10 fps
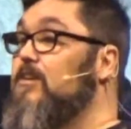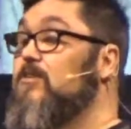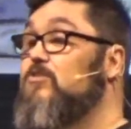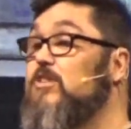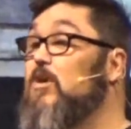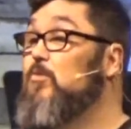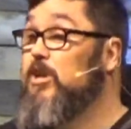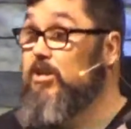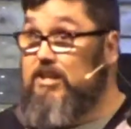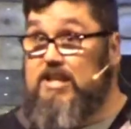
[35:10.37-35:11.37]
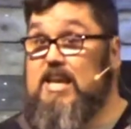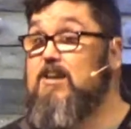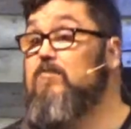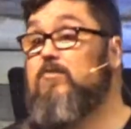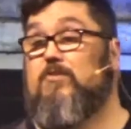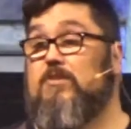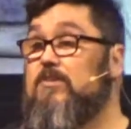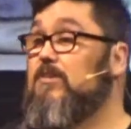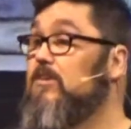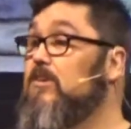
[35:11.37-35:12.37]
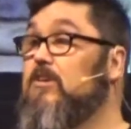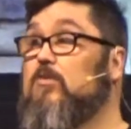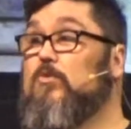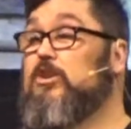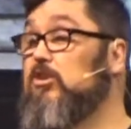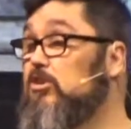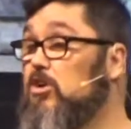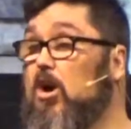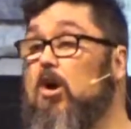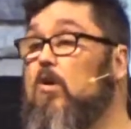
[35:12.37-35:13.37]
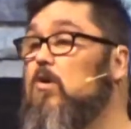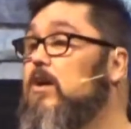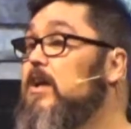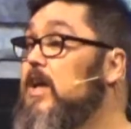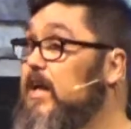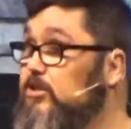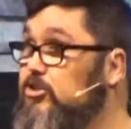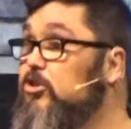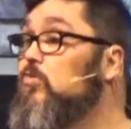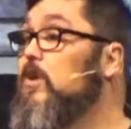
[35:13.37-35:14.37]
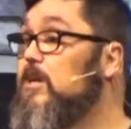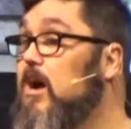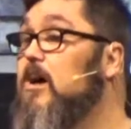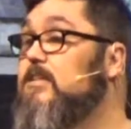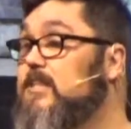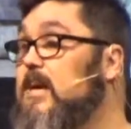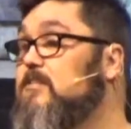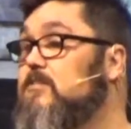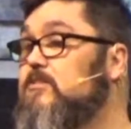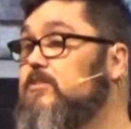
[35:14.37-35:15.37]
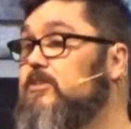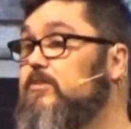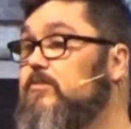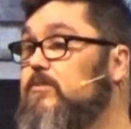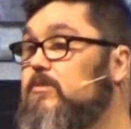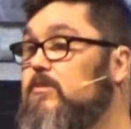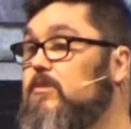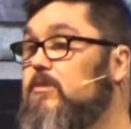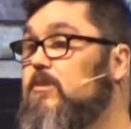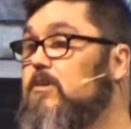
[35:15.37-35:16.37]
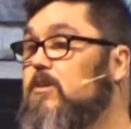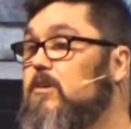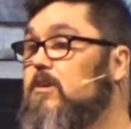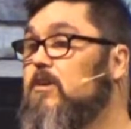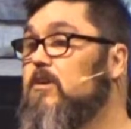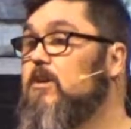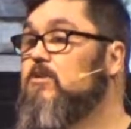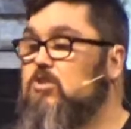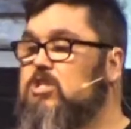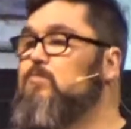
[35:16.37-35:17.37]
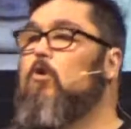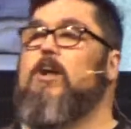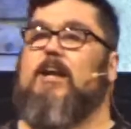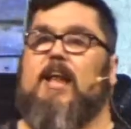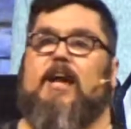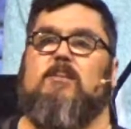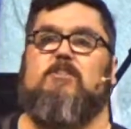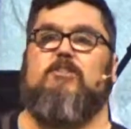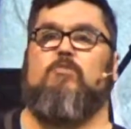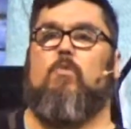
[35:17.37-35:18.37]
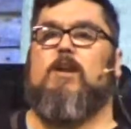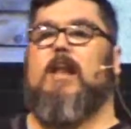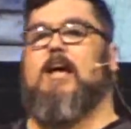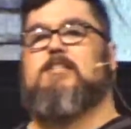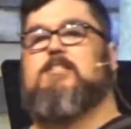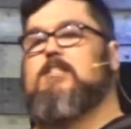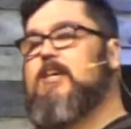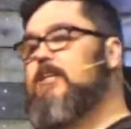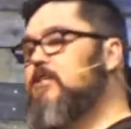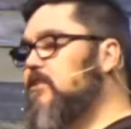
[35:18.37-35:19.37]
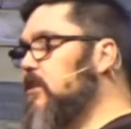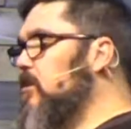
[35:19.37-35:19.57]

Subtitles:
So that we could give, we could go and do what God has asked us to do. So this morning I'd like us to do one last thing just in